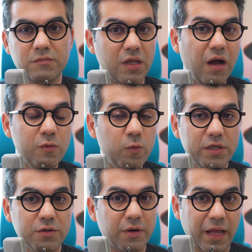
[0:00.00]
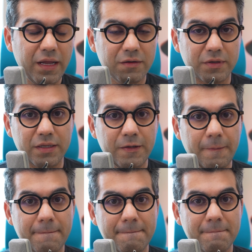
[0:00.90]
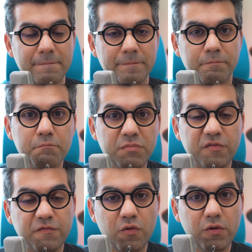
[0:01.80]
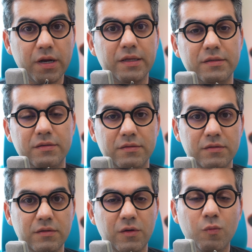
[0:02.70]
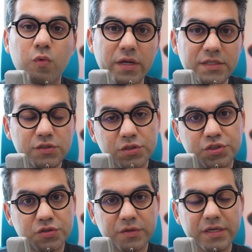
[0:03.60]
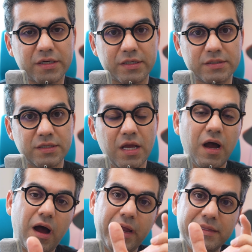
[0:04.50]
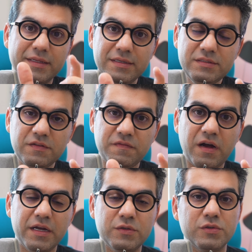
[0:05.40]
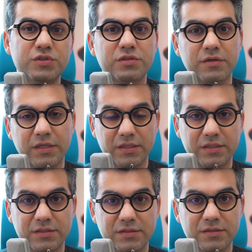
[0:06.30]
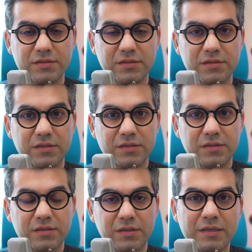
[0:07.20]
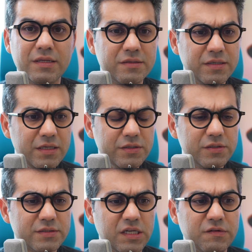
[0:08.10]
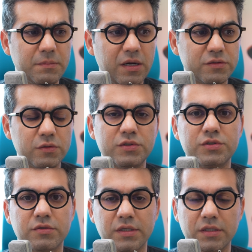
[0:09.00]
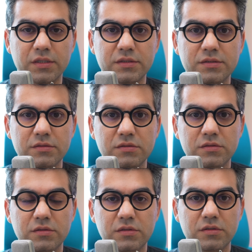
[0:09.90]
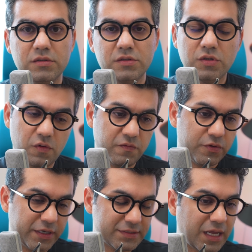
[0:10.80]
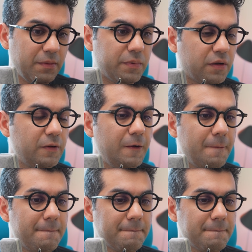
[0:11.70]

Not when you're angry, before it. What is your triggers? Identify those triggers. And then tell yourself about those triggers. So, for example,